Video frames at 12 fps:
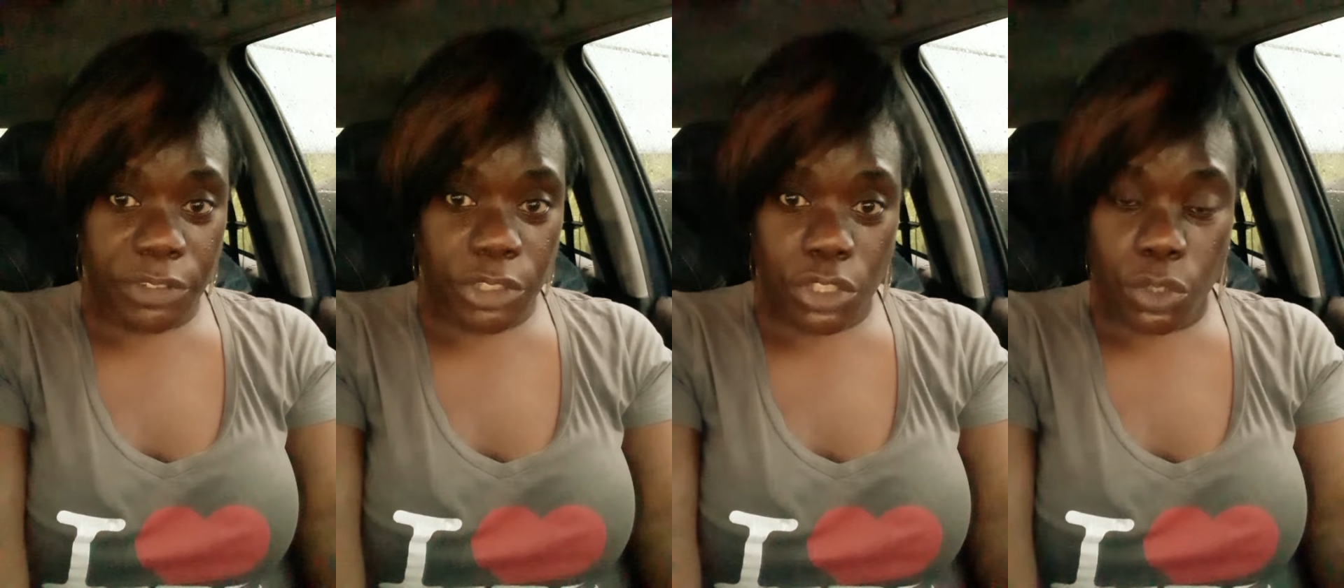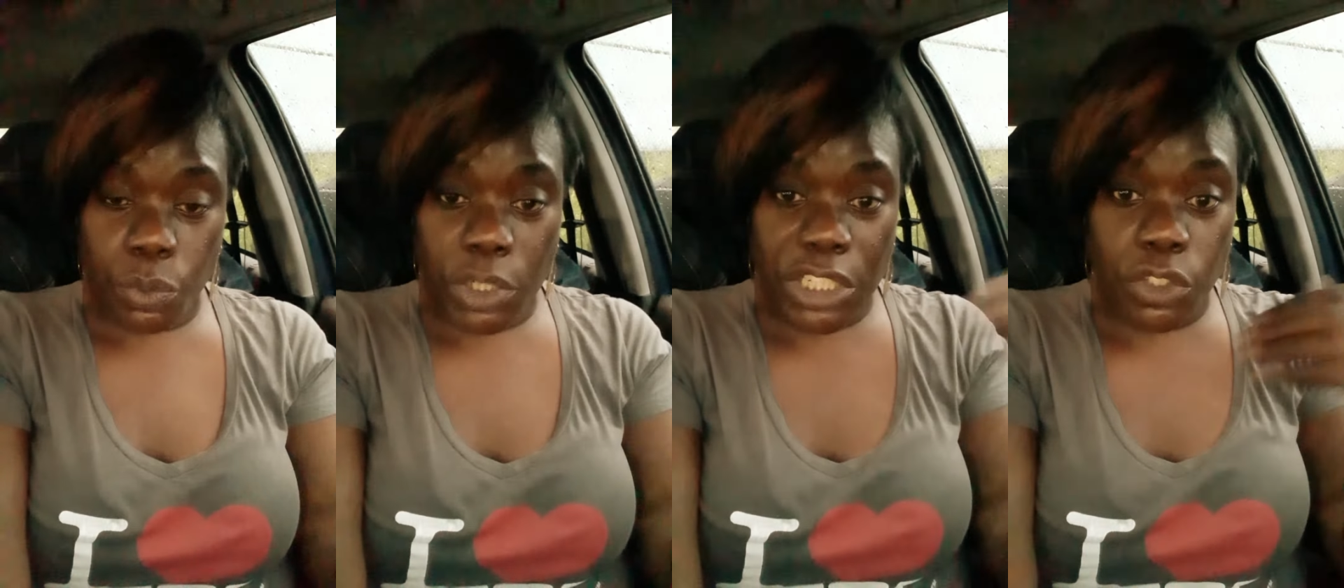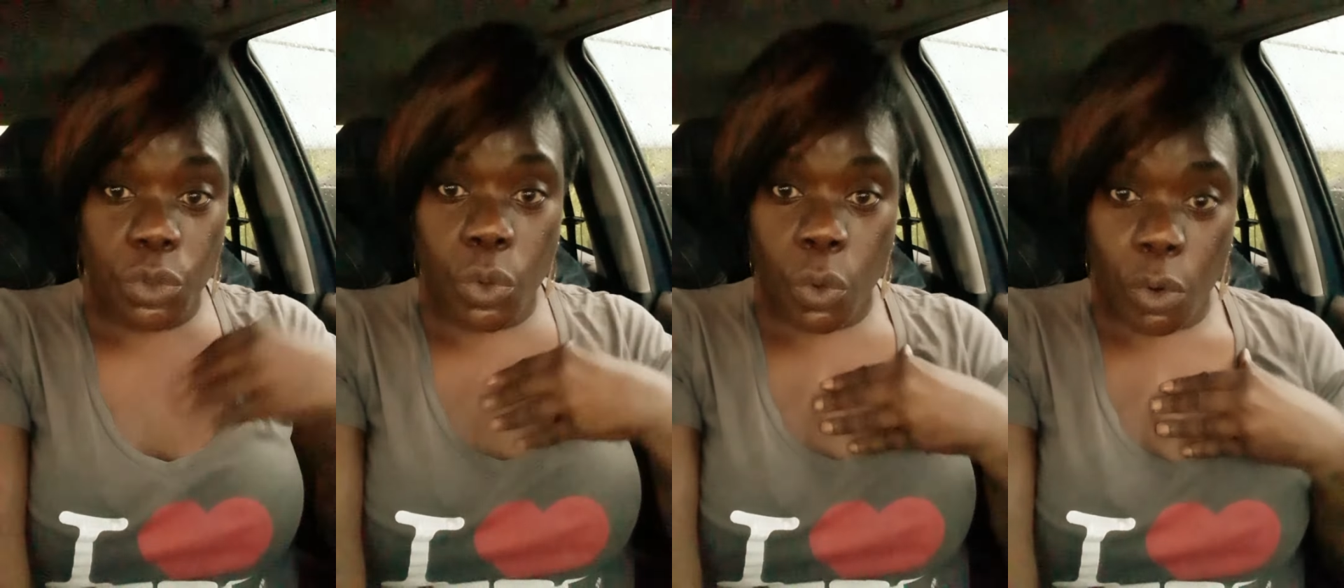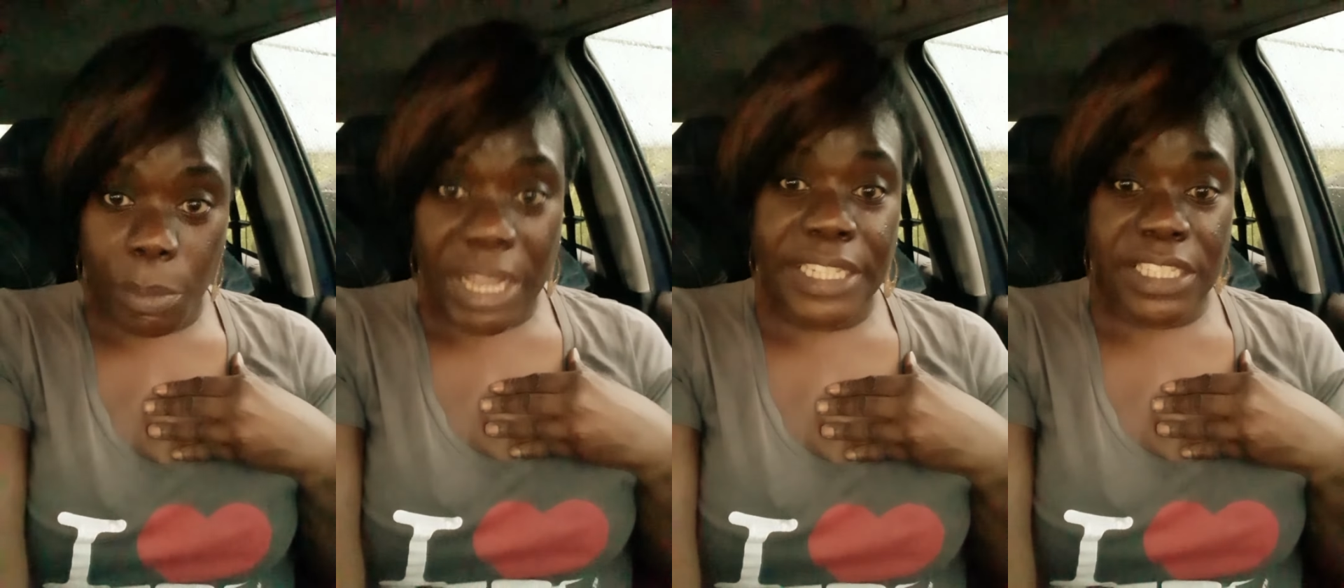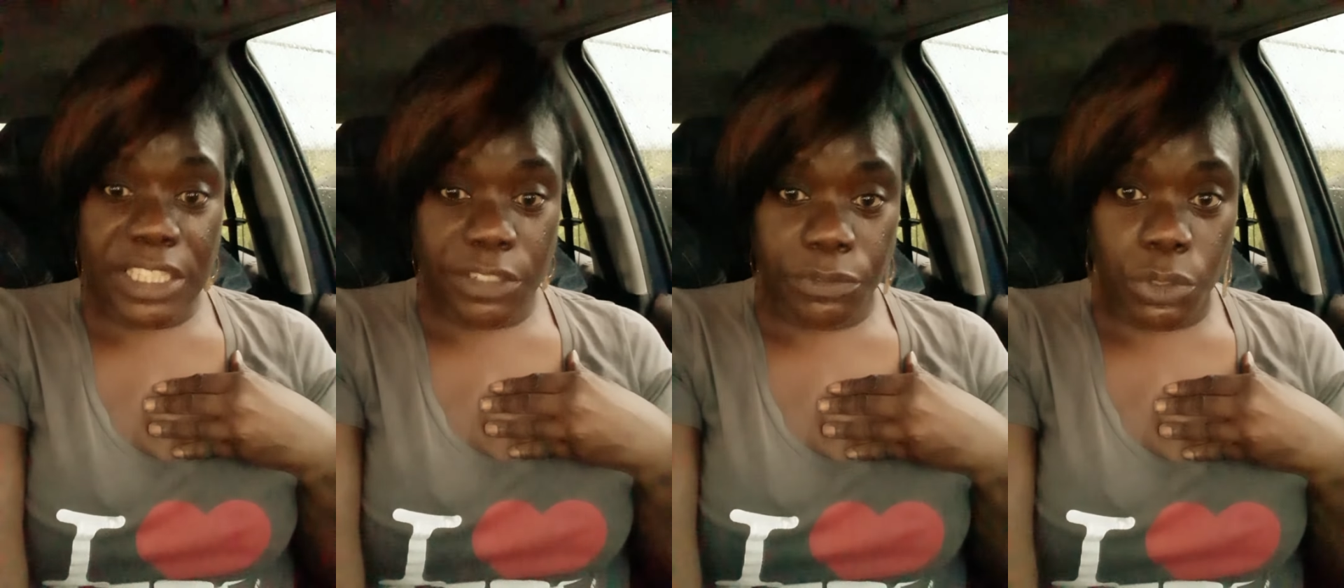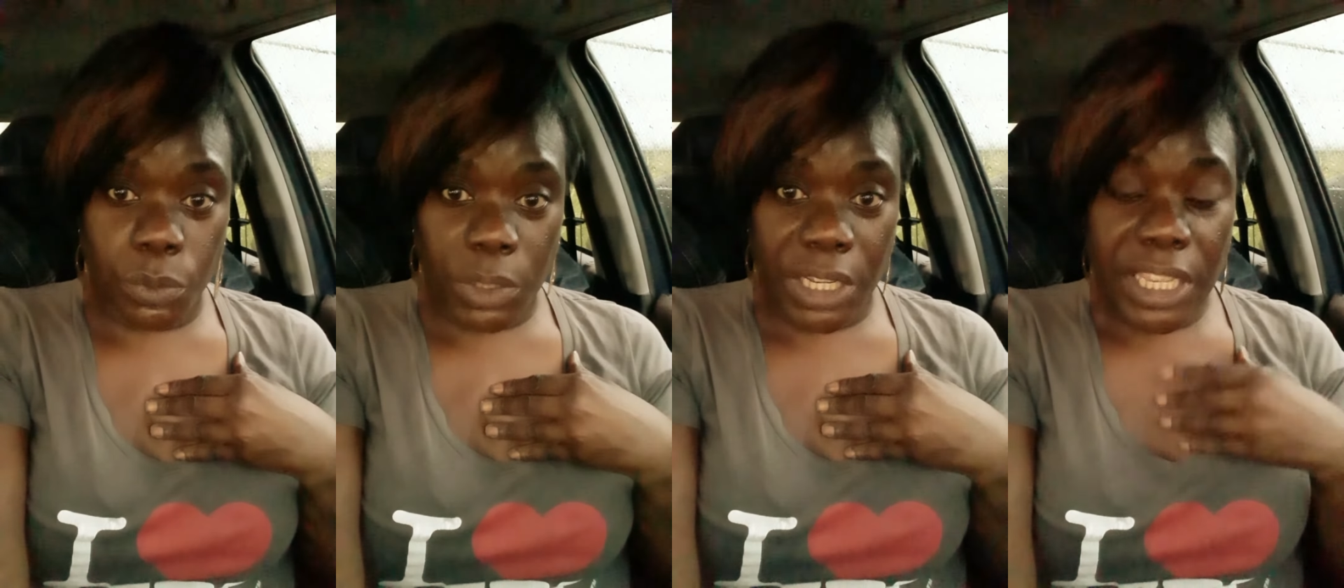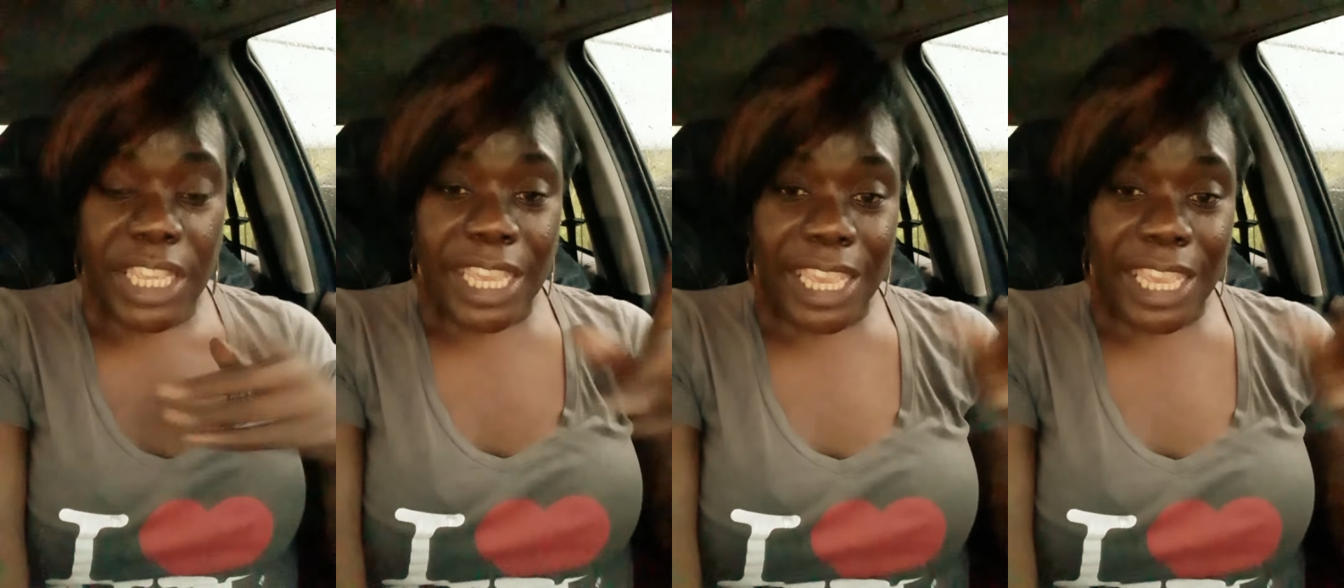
you're doing, and you all by yourself doing it.